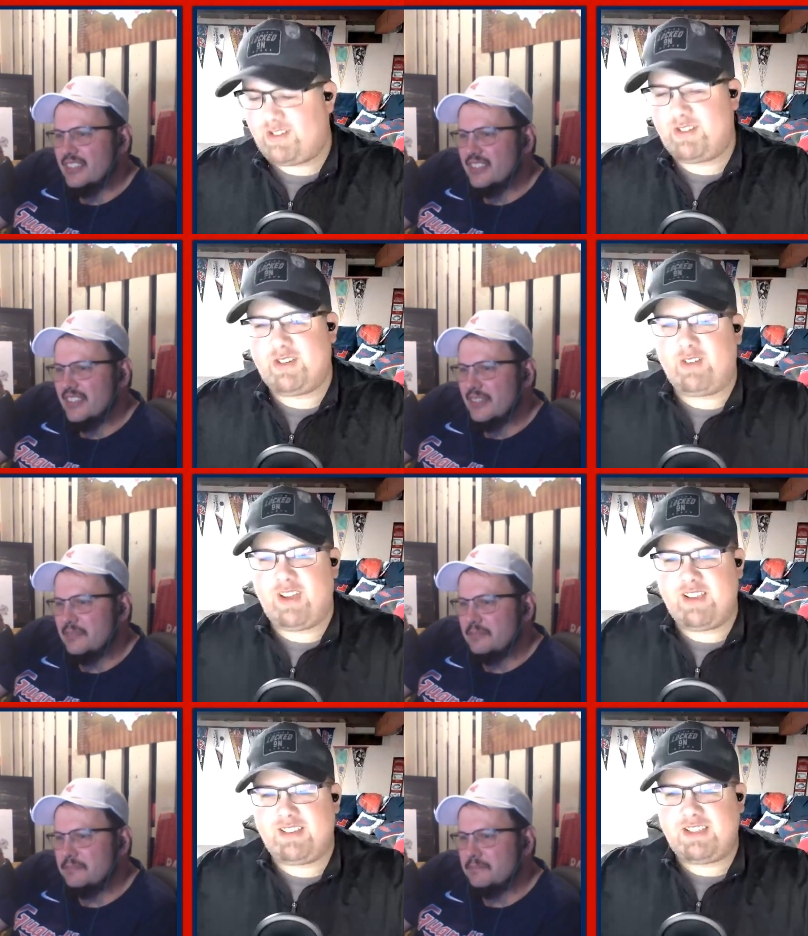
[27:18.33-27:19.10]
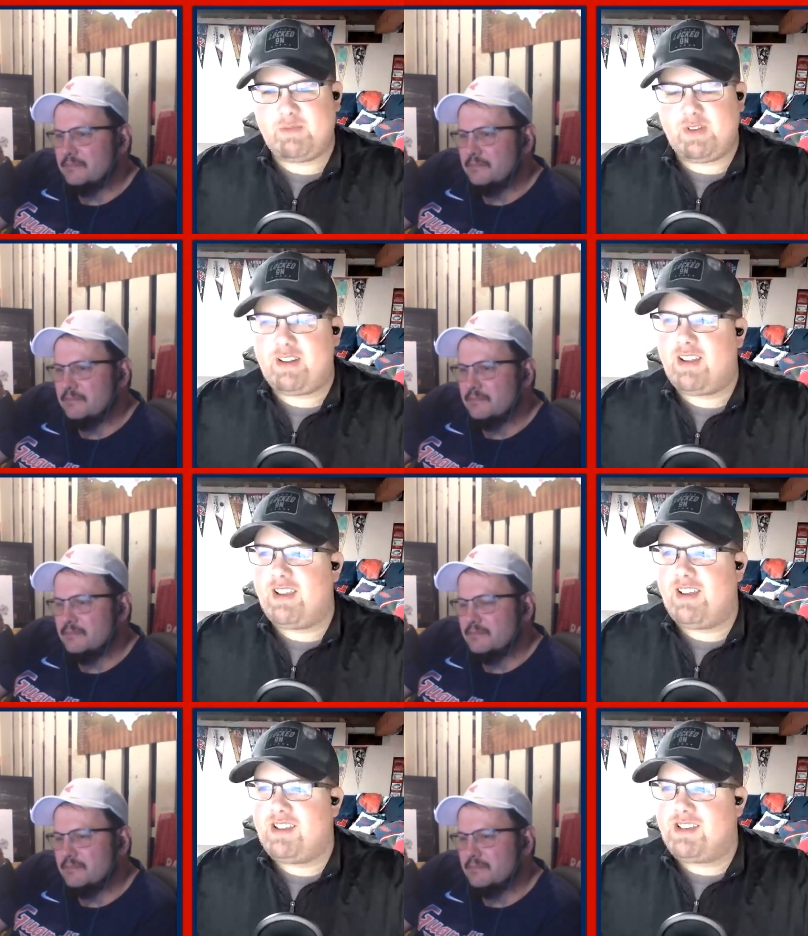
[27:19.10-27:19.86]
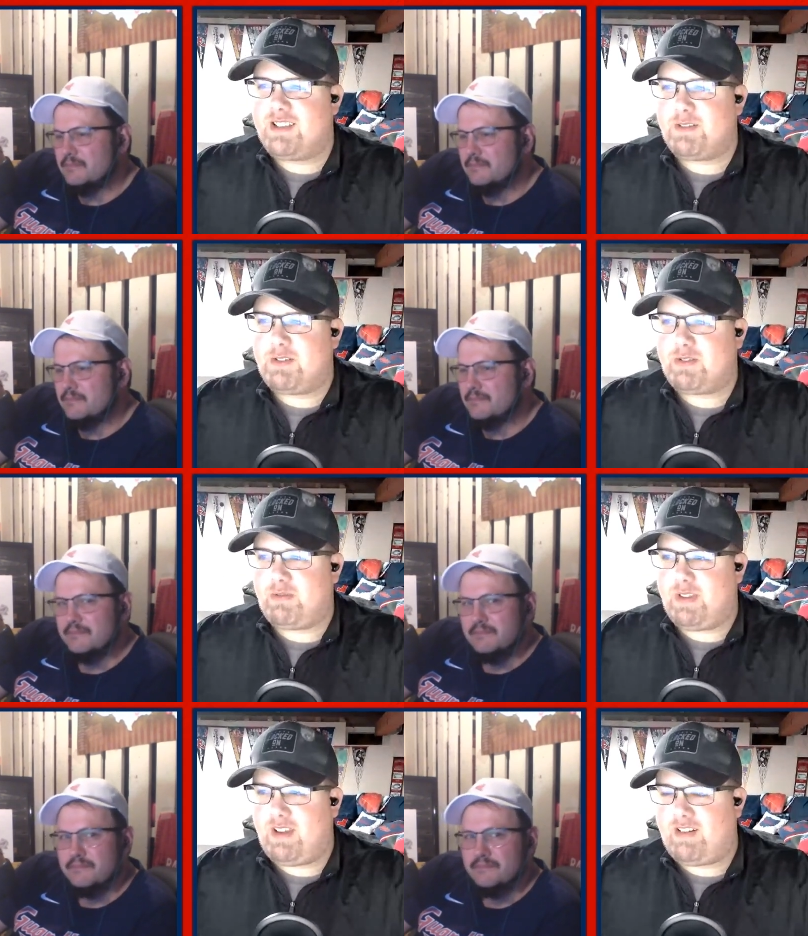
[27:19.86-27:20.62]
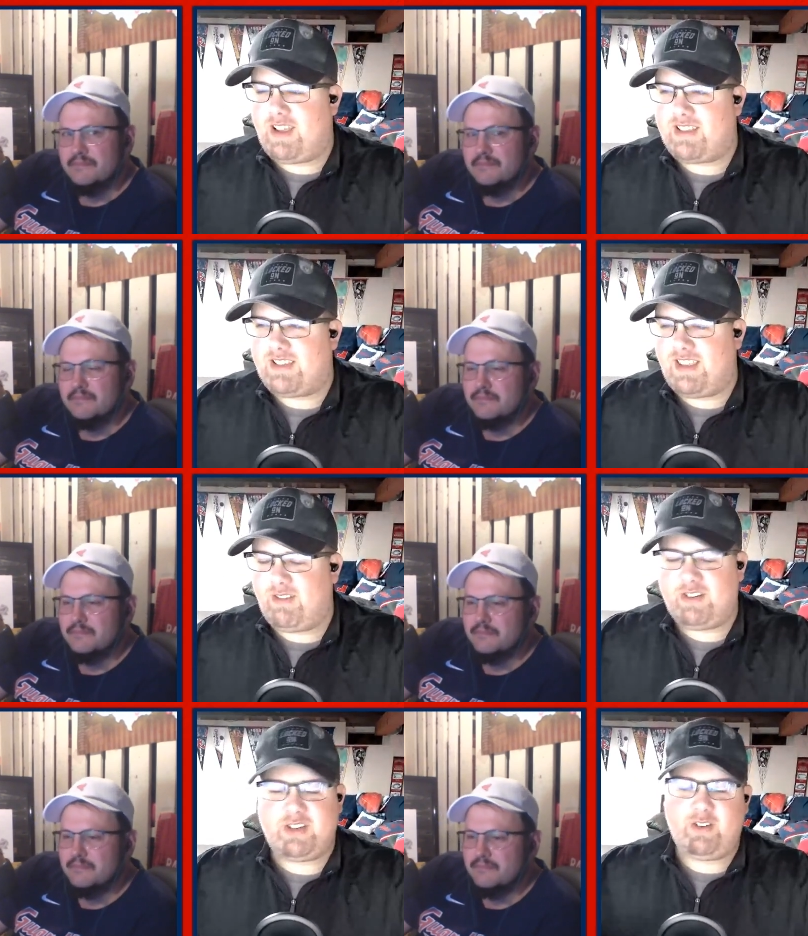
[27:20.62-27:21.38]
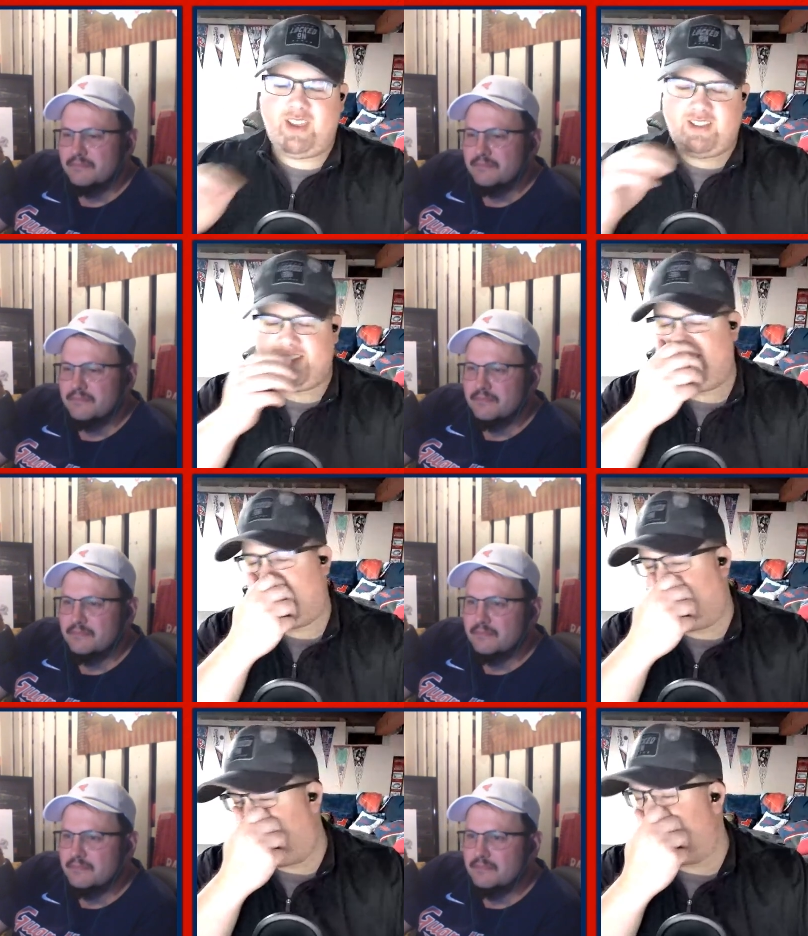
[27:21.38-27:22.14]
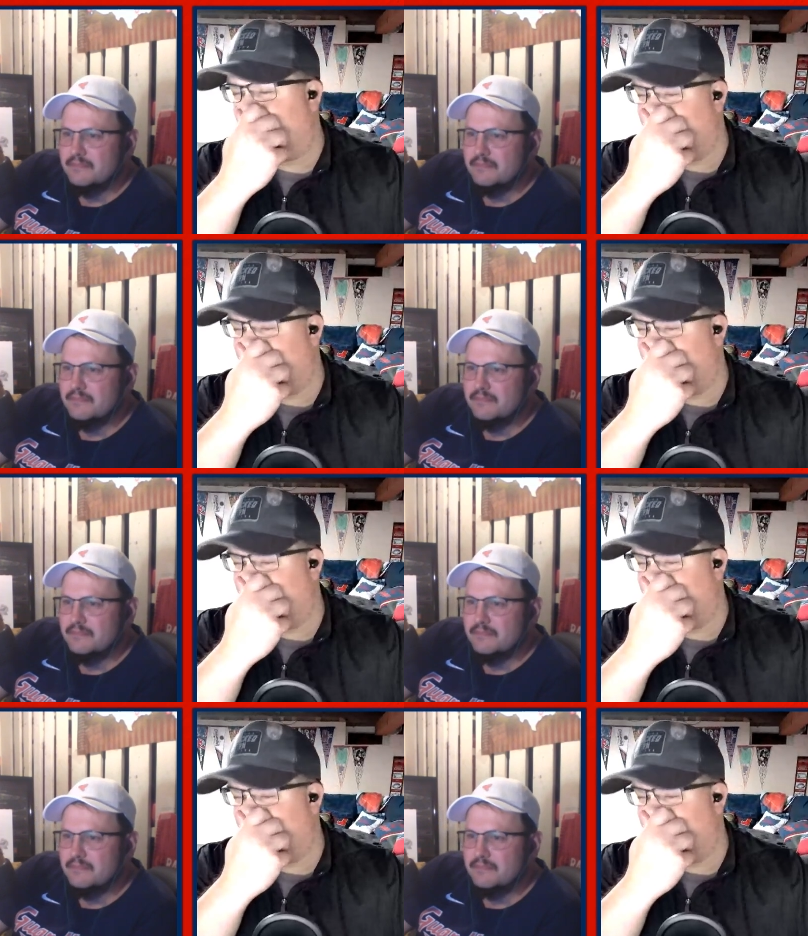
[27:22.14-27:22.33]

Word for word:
Speaker 1: showcasing. Someone tweeted me the other day saying they were showcasing Cal Quantrill